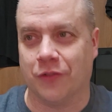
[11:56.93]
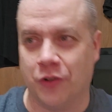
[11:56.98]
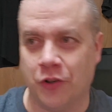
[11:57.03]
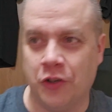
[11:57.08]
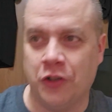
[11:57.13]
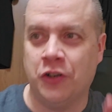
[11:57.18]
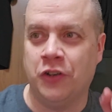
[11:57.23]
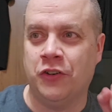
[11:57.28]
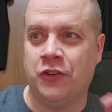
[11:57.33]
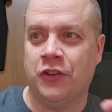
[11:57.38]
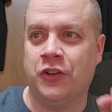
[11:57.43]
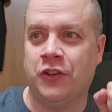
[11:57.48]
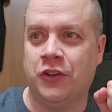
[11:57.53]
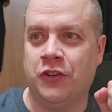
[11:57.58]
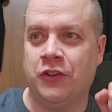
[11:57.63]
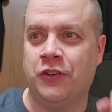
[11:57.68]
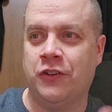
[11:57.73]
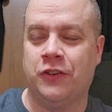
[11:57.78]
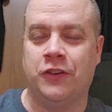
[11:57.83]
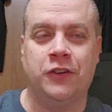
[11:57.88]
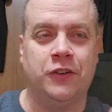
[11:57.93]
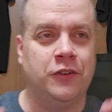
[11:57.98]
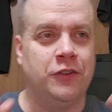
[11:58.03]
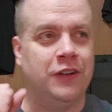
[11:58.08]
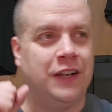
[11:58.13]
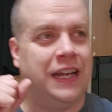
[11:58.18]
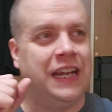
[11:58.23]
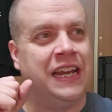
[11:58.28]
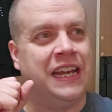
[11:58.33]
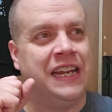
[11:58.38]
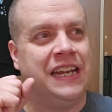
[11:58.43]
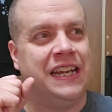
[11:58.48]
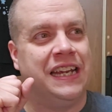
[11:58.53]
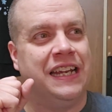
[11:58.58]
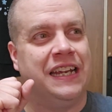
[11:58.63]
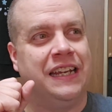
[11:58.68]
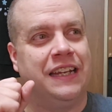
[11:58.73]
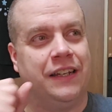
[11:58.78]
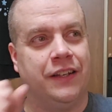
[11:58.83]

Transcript: Hey,